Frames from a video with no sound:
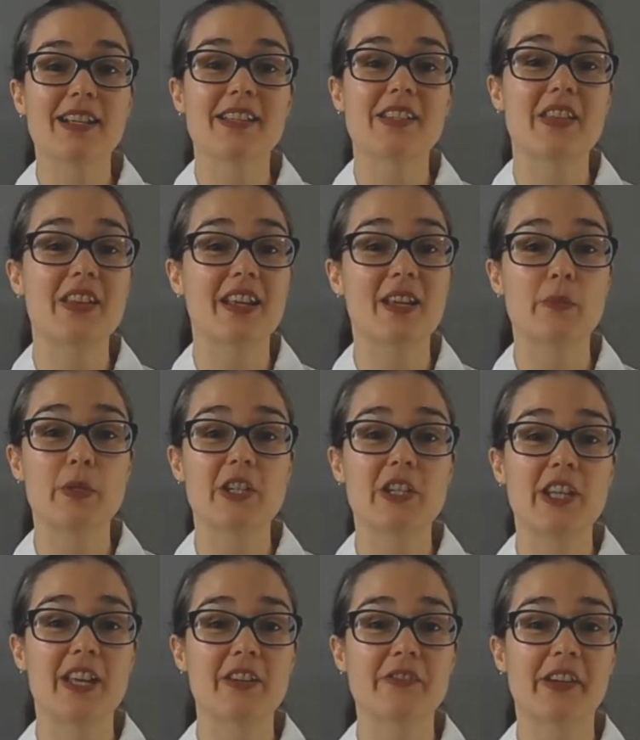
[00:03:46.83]
so that it can be
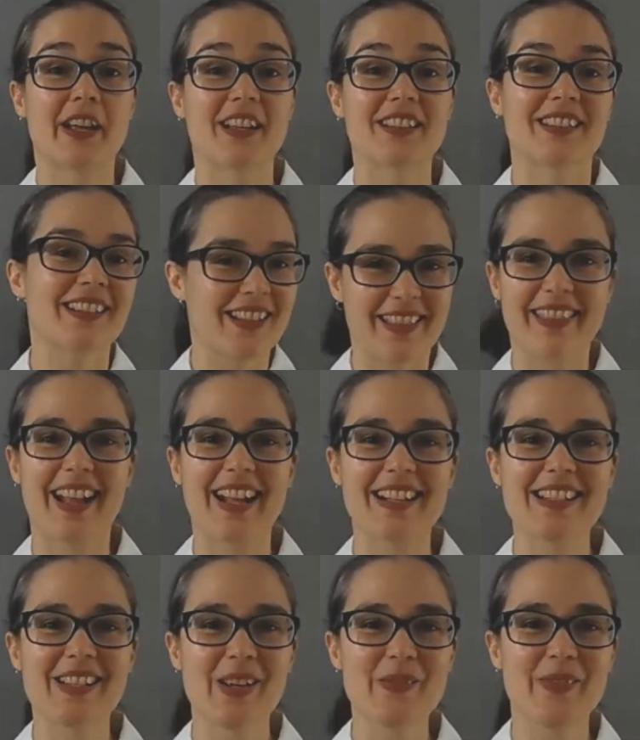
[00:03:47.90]
shared around.
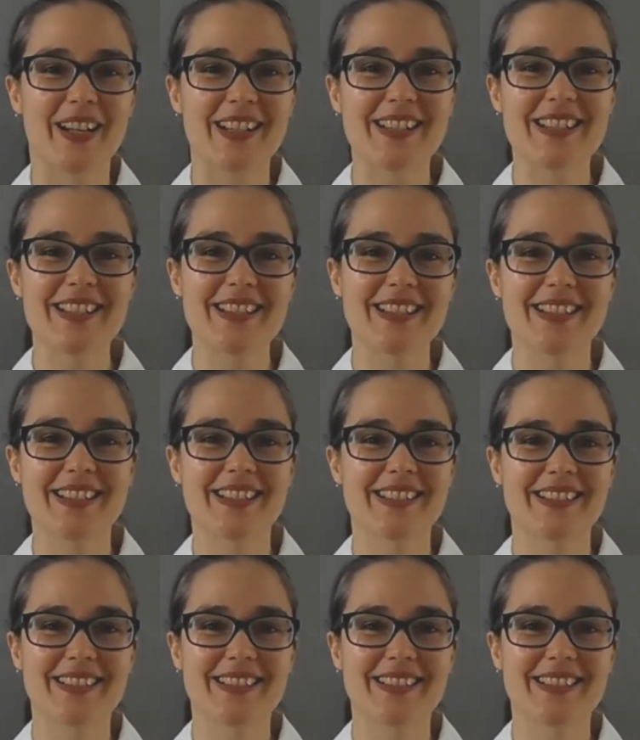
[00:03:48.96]
Thanks so much.